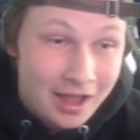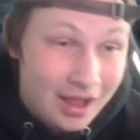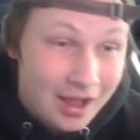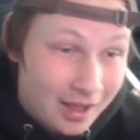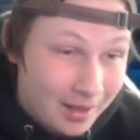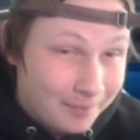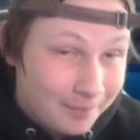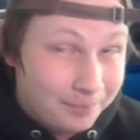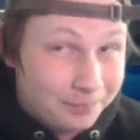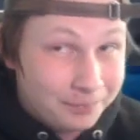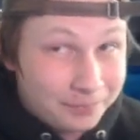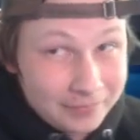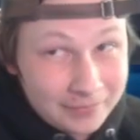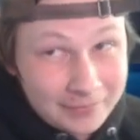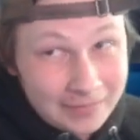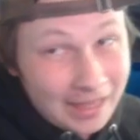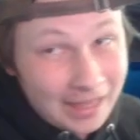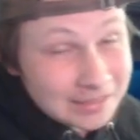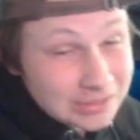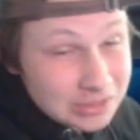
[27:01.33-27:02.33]
Um,
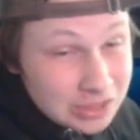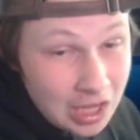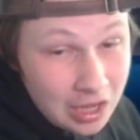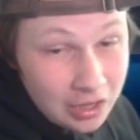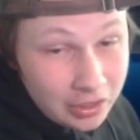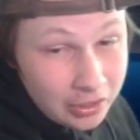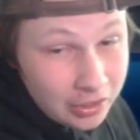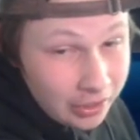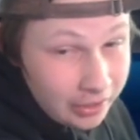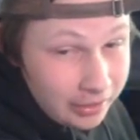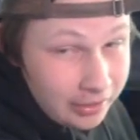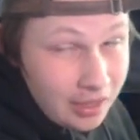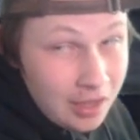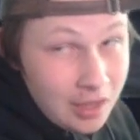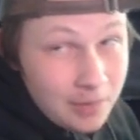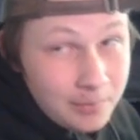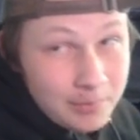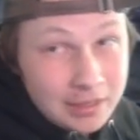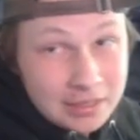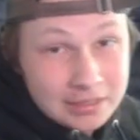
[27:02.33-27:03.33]
that's not good,
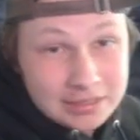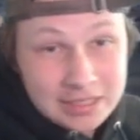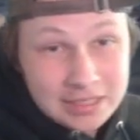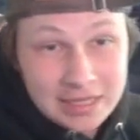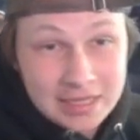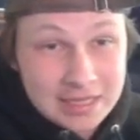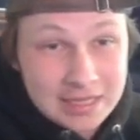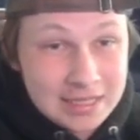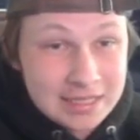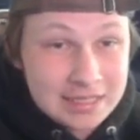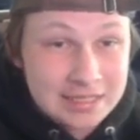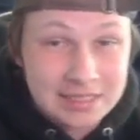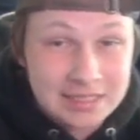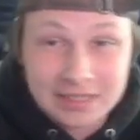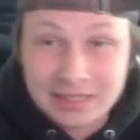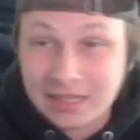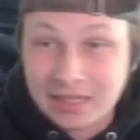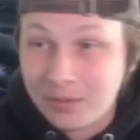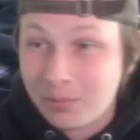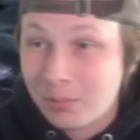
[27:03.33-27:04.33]
because he set
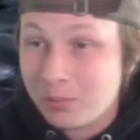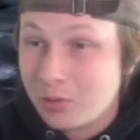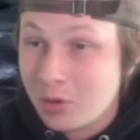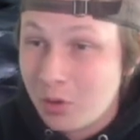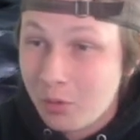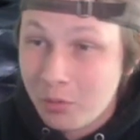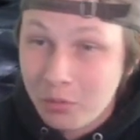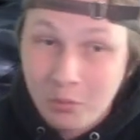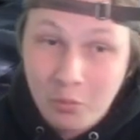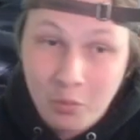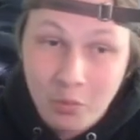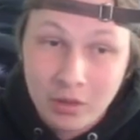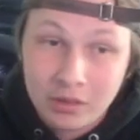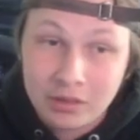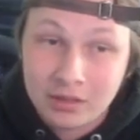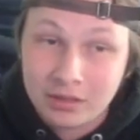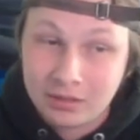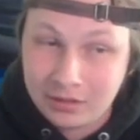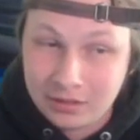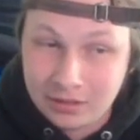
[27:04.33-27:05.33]
that up knowing
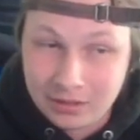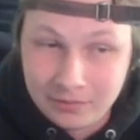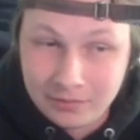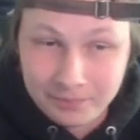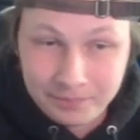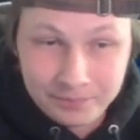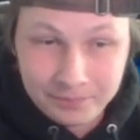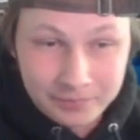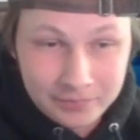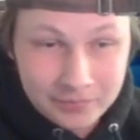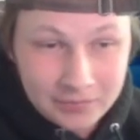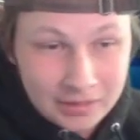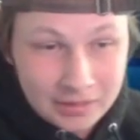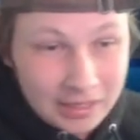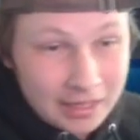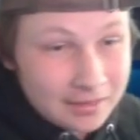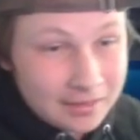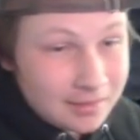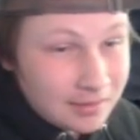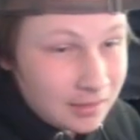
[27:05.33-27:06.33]
willingly that
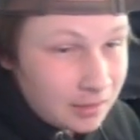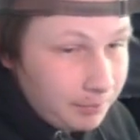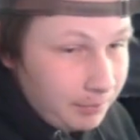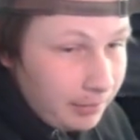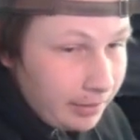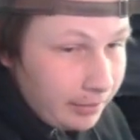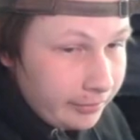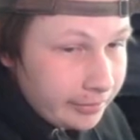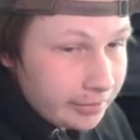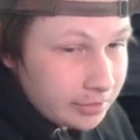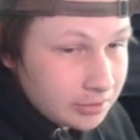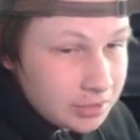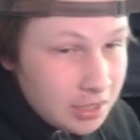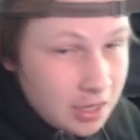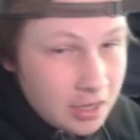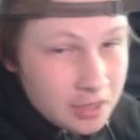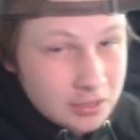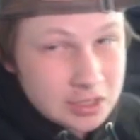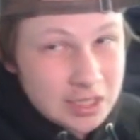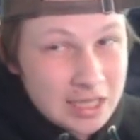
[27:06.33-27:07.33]
I'd set up barriers.
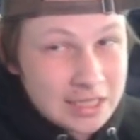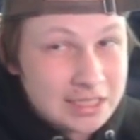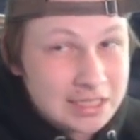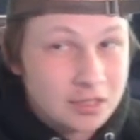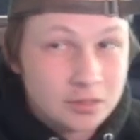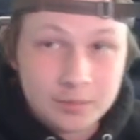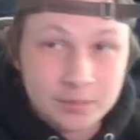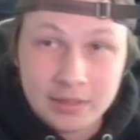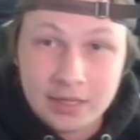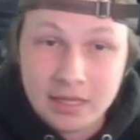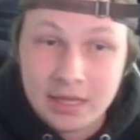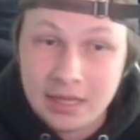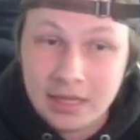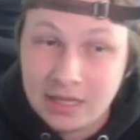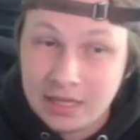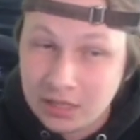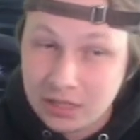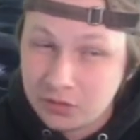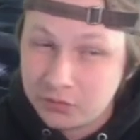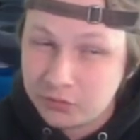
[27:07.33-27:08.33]
So that tells me
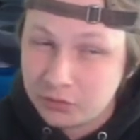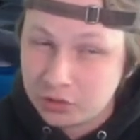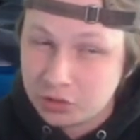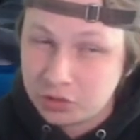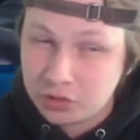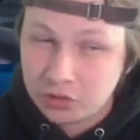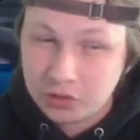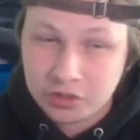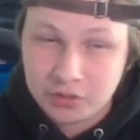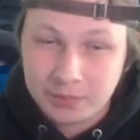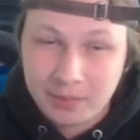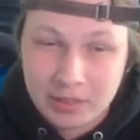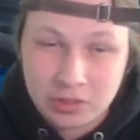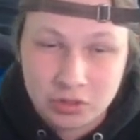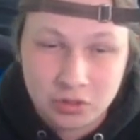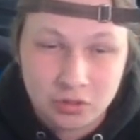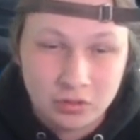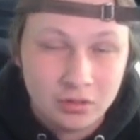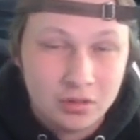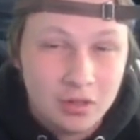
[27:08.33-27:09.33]
he's for sure
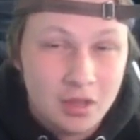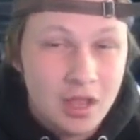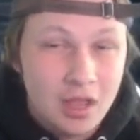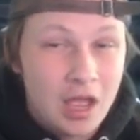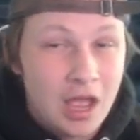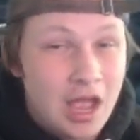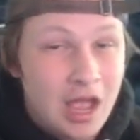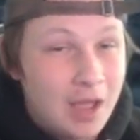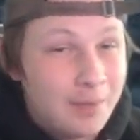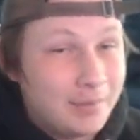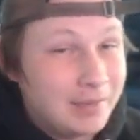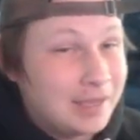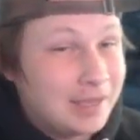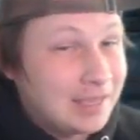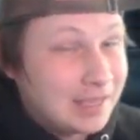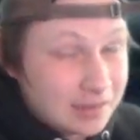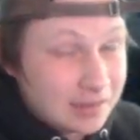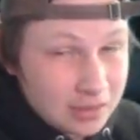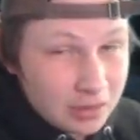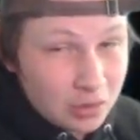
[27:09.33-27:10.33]
special, um,
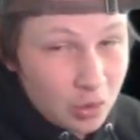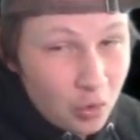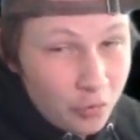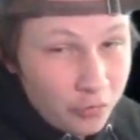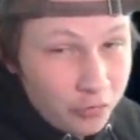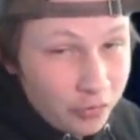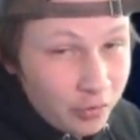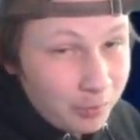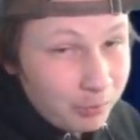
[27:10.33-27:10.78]
he's gonna go for a